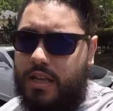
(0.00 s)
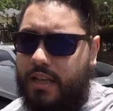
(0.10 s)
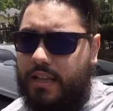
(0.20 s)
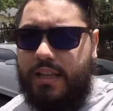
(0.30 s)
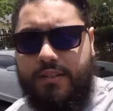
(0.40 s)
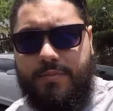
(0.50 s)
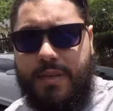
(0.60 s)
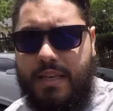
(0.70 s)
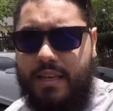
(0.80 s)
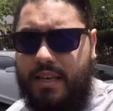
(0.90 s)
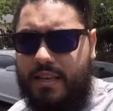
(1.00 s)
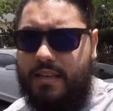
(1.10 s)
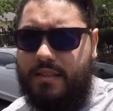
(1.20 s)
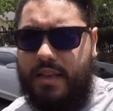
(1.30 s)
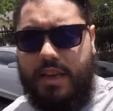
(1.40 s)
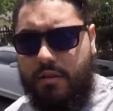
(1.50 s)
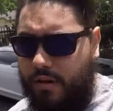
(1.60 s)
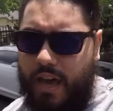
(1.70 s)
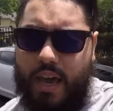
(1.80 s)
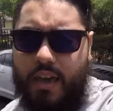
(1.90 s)
and he gives me his
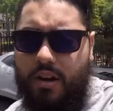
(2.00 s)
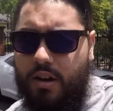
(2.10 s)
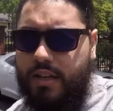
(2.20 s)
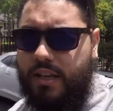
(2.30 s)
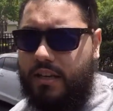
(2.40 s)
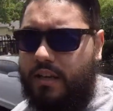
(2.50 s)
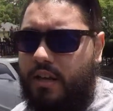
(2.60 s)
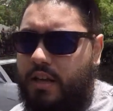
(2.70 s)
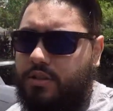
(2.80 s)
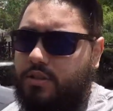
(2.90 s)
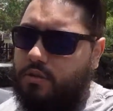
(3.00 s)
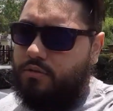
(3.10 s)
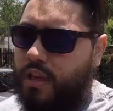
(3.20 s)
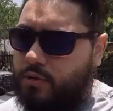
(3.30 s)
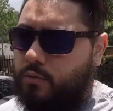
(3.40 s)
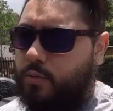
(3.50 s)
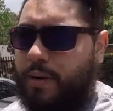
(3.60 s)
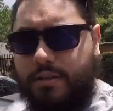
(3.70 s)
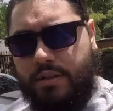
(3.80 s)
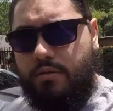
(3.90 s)
A-OK on it. So that's what we're
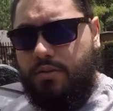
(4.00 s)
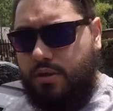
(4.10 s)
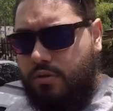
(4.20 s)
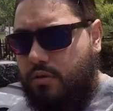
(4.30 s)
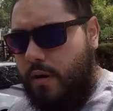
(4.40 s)
about to go do.